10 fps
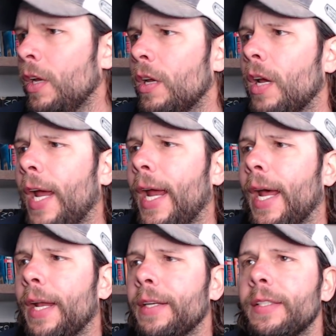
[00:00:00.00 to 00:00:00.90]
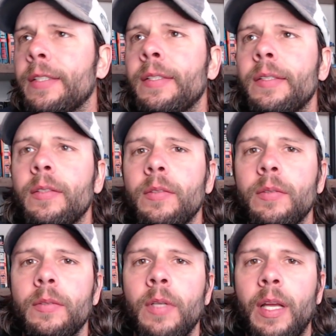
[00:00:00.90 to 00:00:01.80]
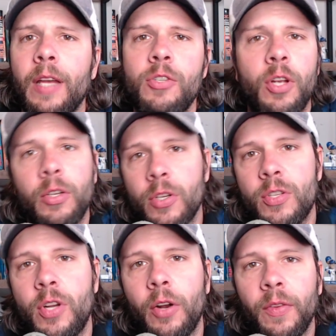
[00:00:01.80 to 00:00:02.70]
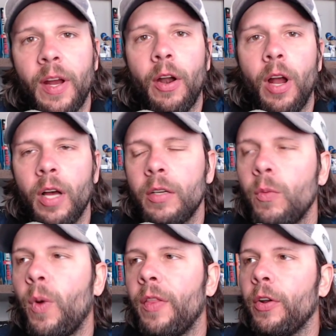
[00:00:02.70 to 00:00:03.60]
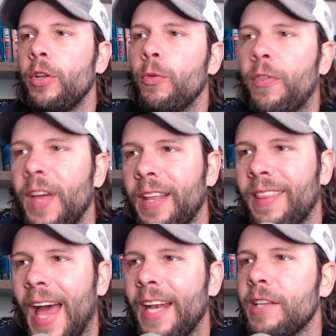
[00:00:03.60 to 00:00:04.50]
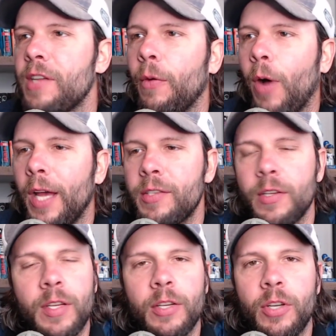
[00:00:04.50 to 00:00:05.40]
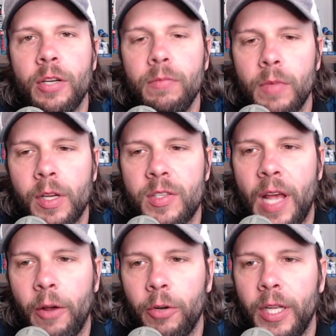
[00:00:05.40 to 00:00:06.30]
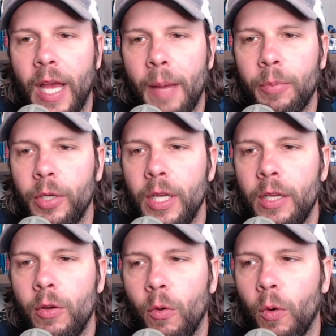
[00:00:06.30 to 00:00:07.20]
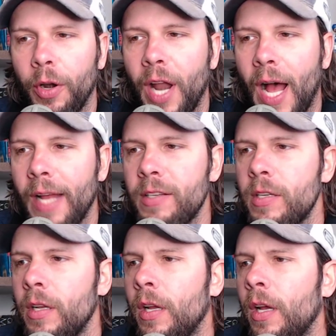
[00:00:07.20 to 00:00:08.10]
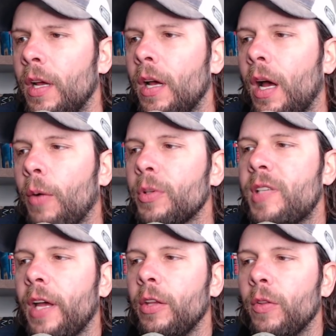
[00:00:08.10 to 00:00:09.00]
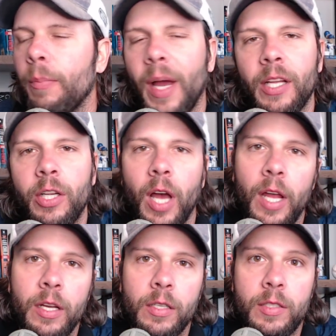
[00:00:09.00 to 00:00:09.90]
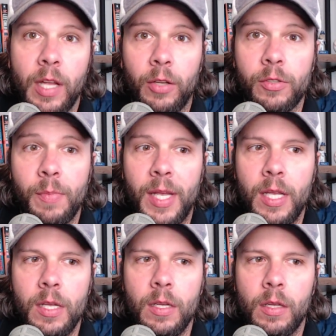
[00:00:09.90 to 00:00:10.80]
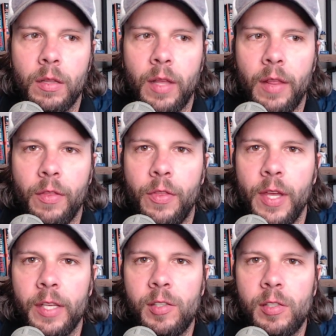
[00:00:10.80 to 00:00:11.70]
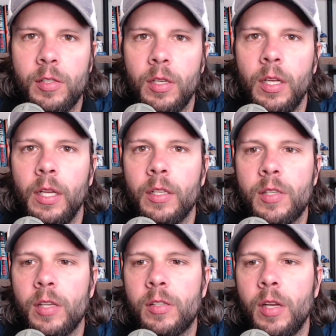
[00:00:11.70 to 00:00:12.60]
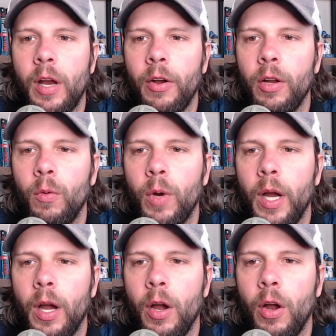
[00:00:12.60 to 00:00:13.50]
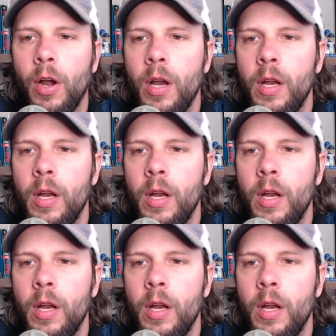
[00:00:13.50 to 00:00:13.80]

And I guess you could just start there, huh? Whether you think that is a wise decision in a salary cap league or not, I will tell you that my gut tells me that this is a scenario where